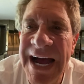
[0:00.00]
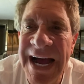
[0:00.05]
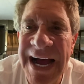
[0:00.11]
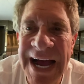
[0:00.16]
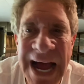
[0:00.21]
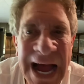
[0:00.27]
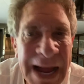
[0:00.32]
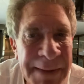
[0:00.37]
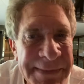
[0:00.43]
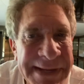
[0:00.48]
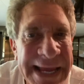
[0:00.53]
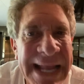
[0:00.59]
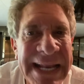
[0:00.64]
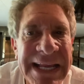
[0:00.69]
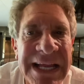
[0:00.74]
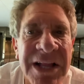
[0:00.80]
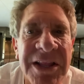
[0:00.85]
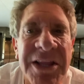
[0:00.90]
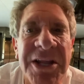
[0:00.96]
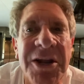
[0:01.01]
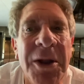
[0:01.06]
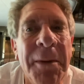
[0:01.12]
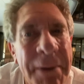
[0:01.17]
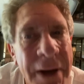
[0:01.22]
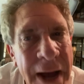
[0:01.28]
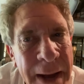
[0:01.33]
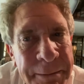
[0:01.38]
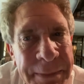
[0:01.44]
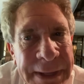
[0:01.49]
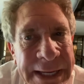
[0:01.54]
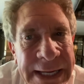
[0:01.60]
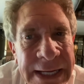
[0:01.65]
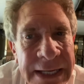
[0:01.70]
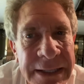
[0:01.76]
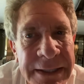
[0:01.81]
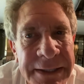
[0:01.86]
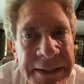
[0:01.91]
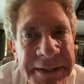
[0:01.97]
I'm getting a little puppy.
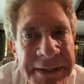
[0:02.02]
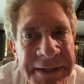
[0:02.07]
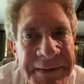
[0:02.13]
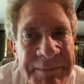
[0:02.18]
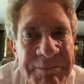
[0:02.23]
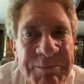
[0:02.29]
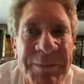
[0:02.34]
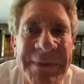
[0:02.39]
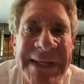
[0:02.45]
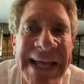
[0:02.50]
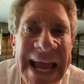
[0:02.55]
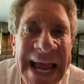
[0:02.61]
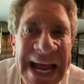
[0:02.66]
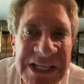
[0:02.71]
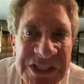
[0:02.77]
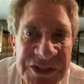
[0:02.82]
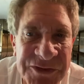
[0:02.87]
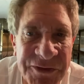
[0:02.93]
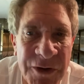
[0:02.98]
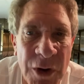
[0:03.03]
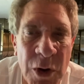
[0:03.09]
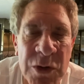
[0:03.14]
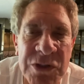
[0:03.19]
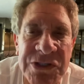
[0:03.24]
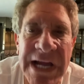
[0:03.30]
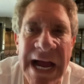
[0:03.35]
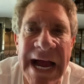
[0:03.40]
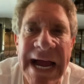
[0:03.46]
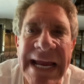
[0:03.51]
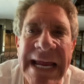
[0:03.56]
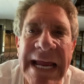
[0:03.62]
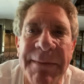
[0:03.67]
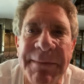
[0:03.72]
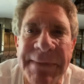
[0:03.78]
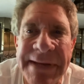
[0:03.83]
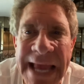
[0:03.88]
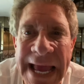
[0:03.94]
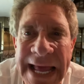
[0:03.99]
Yes, folks, I
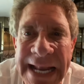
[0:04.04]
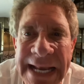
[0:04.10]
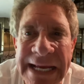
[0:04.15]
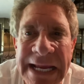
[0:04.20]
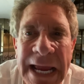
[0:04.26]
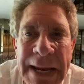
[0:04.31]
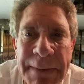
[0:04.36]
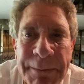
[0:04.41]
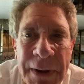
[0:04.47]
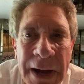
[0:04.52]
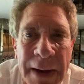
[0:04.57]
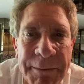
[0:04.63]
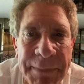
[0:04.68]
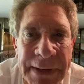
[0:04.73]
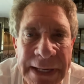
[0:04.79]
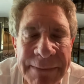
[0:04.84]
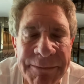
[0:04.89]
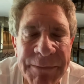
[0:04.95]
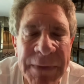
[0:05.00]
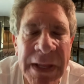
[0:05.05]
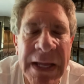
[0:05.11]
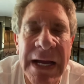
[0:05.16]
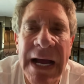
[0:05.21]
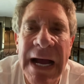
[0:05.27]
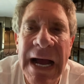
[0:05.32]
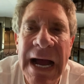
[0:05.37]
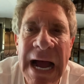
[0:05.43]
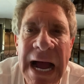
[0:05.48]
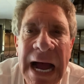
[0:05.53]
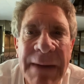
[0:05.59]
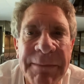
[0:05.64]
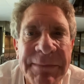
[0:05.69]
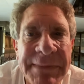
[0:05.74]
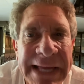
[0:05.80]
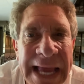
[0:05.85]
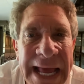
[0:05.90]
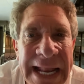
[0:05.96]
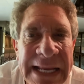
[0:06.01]
am getting a puppy. I'm
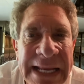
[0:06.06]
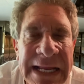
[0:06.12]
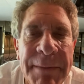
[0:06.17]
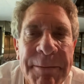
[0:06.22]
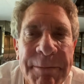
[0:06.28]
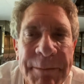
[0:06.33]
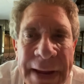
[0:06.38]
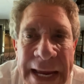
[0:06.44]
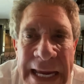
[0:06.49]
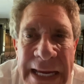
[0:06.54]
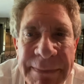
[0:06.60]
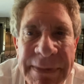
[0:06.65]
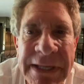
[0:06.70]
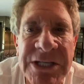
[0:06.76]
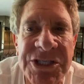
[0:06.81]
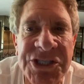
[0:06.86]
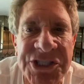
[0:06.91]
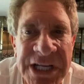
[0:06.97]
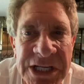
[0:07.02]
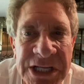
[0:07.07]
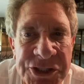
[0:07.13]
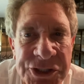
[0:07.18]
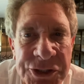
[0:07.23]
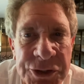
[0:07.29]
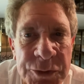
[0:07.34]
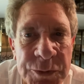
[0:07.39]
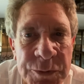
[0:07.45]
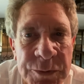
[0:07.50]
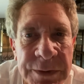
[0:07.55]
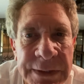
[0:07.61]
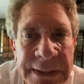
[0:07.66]
getting a baby Shih Tzu.